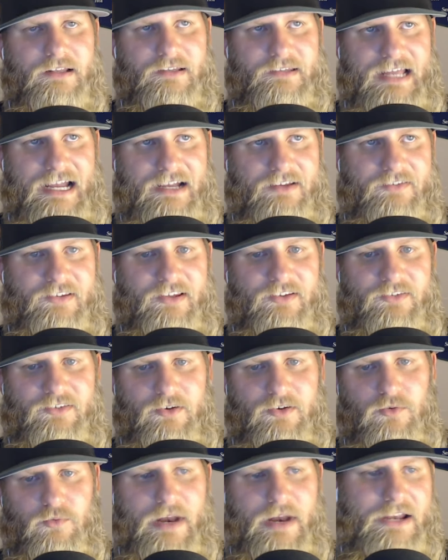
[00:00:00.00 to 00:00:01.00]
Texas
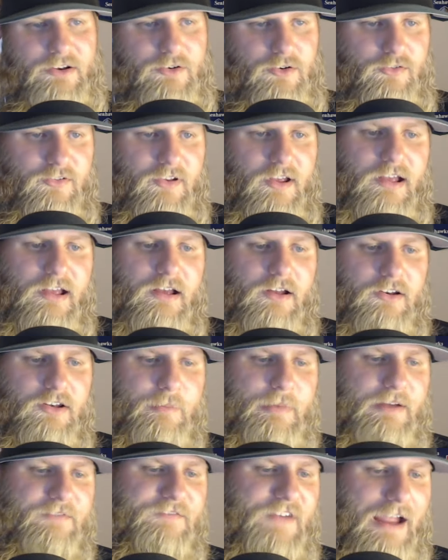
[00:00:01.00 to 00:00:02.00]
Rangers.
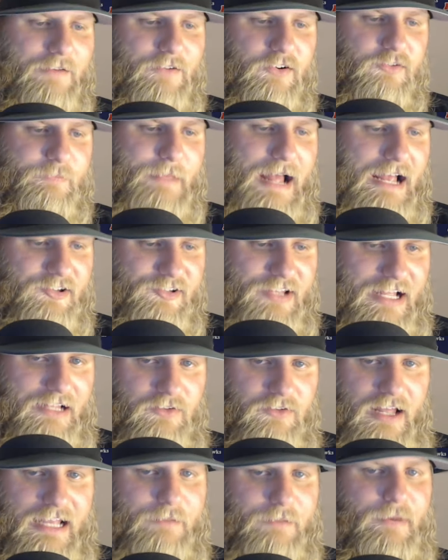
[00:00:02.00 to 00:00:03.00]
Do me a favor, smash that
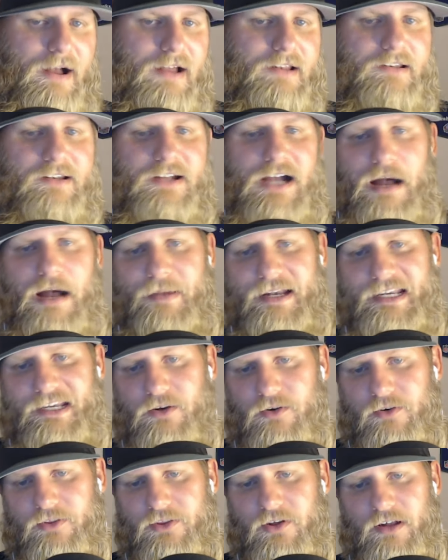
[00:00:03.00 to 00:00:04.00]
like button, comment
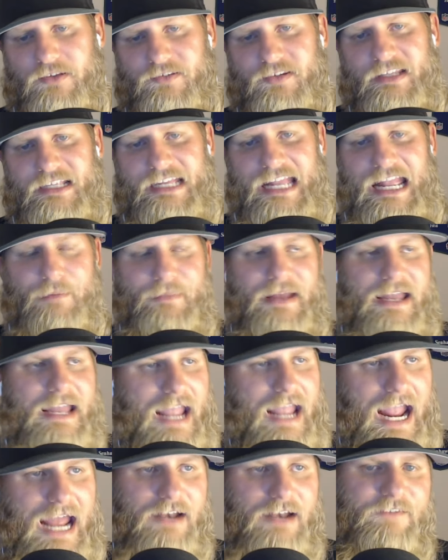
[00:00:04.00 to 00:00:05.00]
your thoughts on the game.
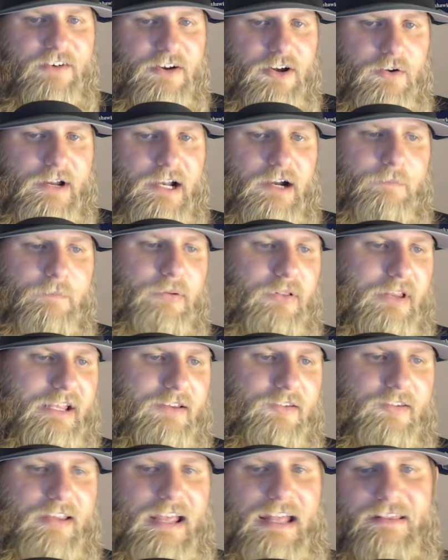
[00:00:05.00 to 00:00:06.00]
And if you're new here,
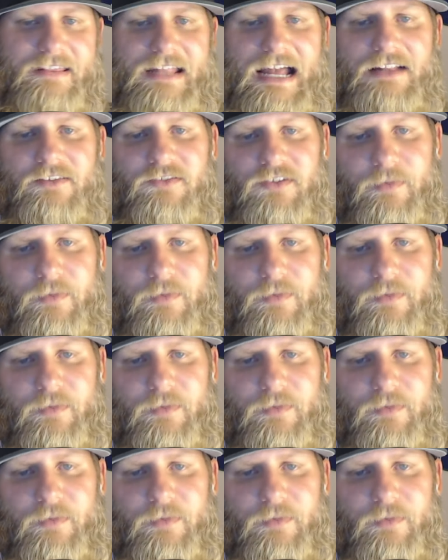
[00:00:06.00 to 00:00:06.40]
please hit that